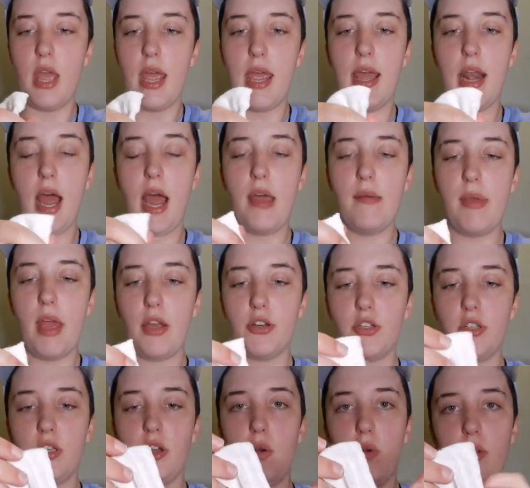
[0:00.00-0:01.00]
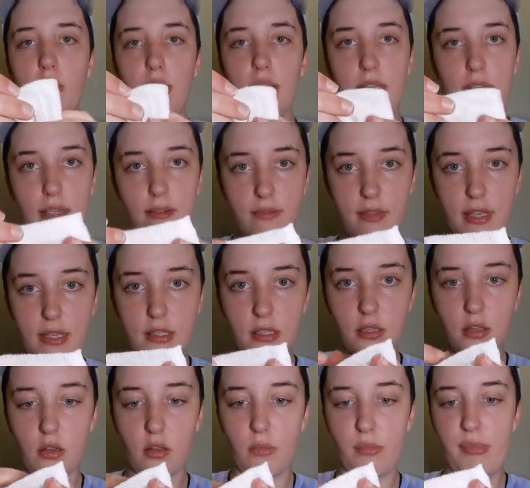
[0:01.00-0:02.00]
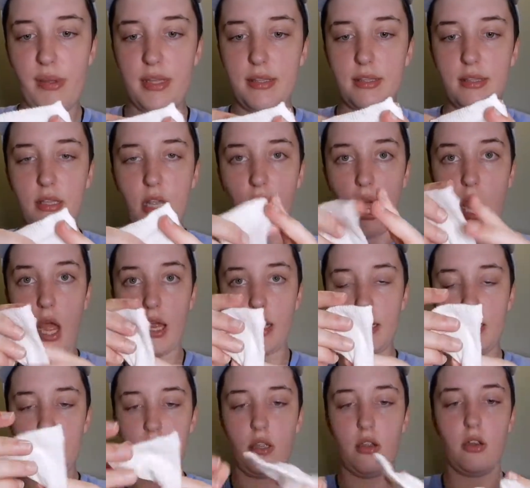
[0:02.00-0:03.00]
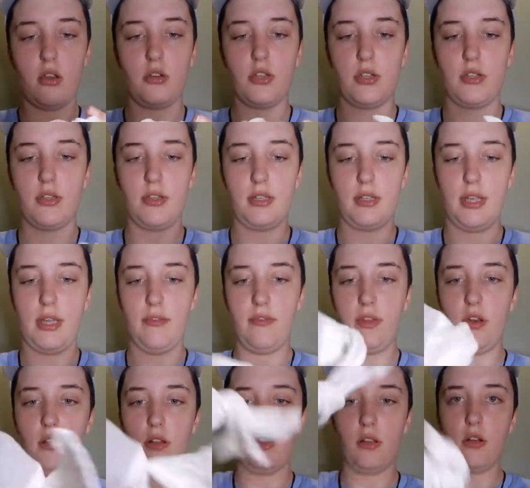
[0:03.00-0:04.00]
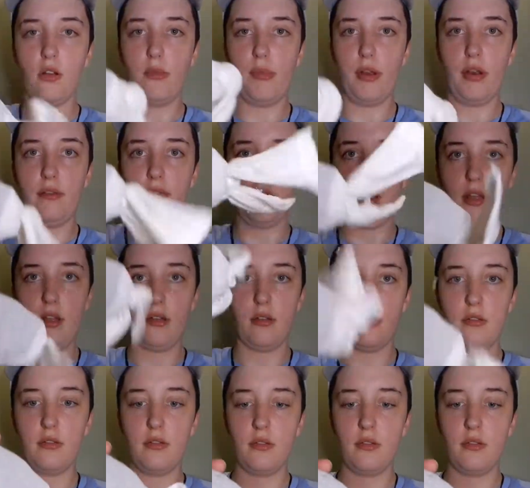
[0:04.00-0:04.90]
And I'm actually going to leave these little bits on here just to give it a little bit of a,